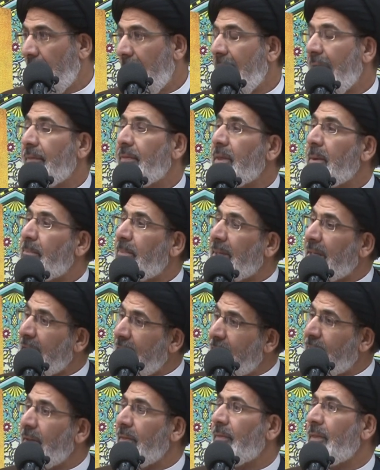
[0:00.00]
And the
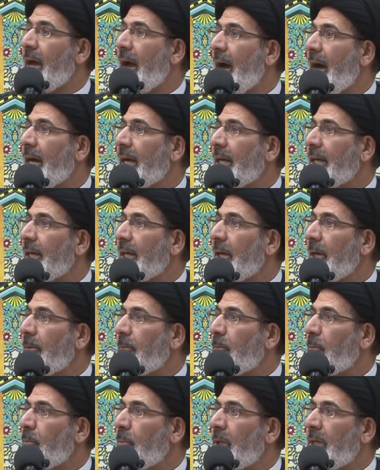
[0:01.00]
belief in the Akhirah
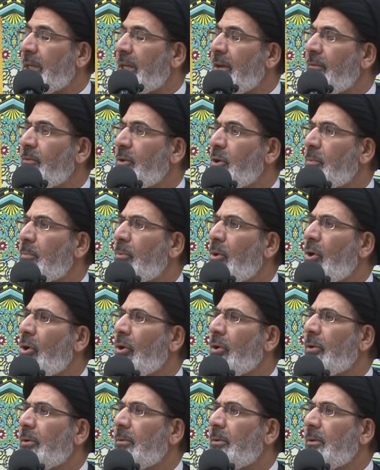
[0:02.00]
will give you
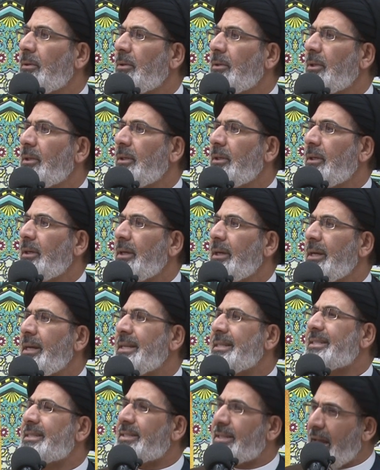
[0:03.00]
more
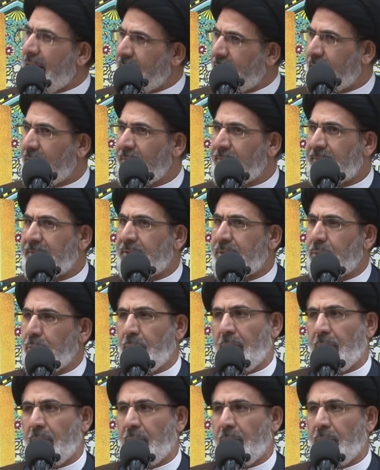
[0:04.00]
incentives to